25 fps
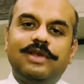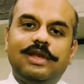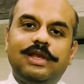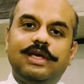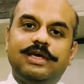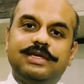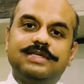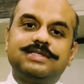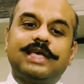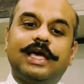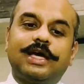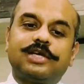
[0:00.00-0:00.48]
is
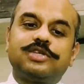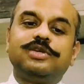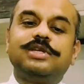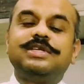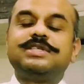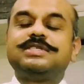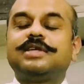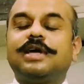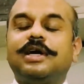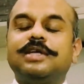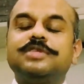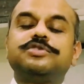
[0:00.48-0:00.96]
actually
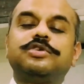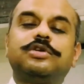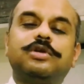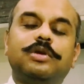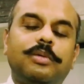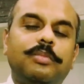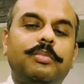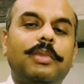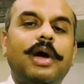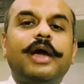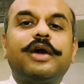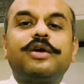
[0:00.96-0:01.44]
starts on a
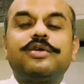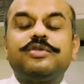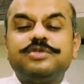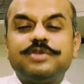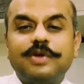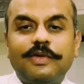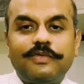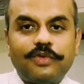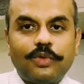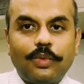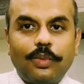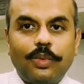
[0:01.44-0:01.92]
Microsoft
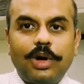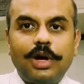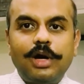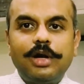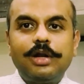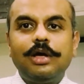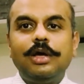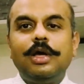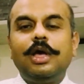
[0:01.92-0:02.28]
Word,